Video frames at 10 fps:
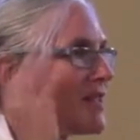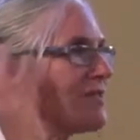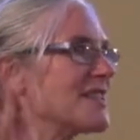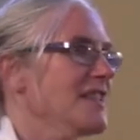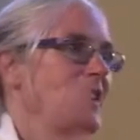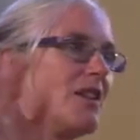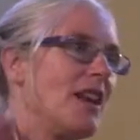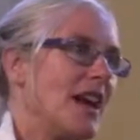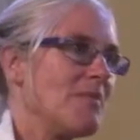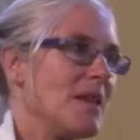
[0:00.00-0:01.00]
The reason they
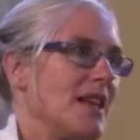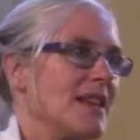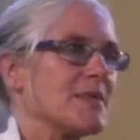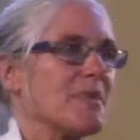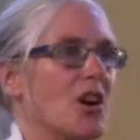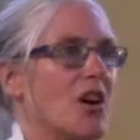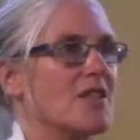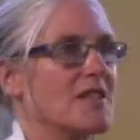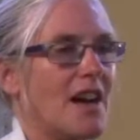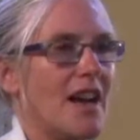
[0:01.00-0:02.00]
don't like me is
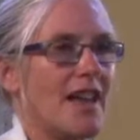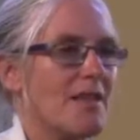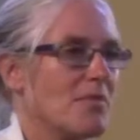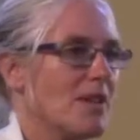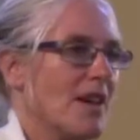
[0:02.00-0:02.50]
because I'm...